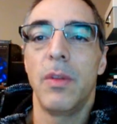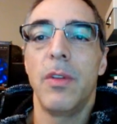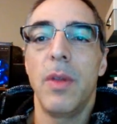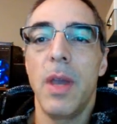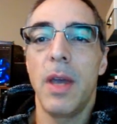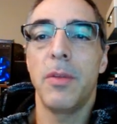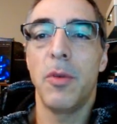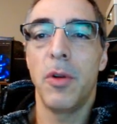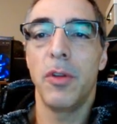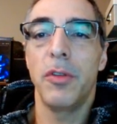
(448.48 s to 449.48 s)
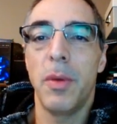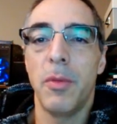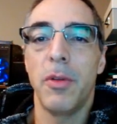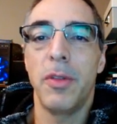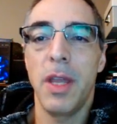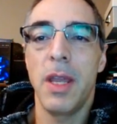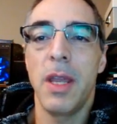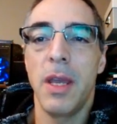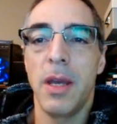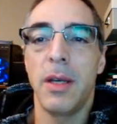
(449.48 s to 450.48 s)
so yeah, tomorrow's my birthday,
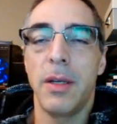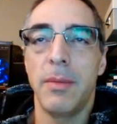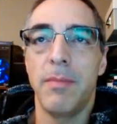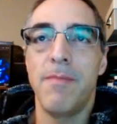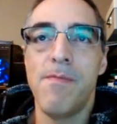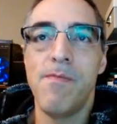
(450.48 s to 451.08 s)
and